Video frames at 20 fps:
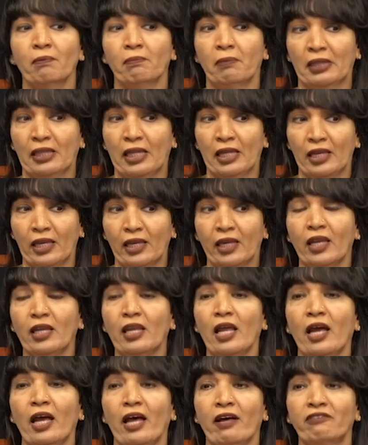but then
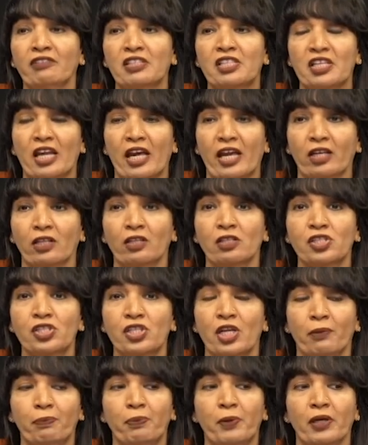again I have a triangular
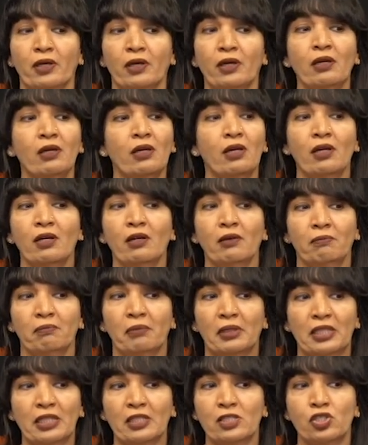shape here
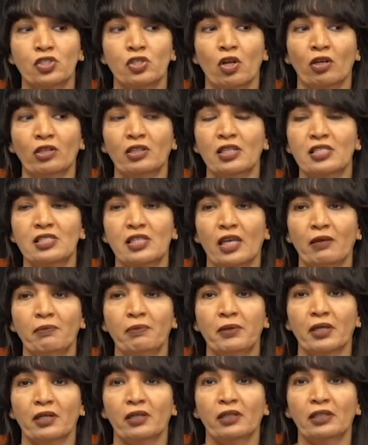but it is not the
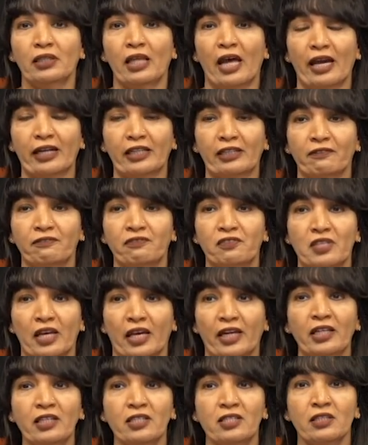same here in the active
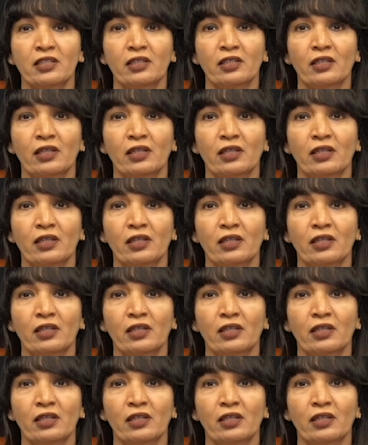site.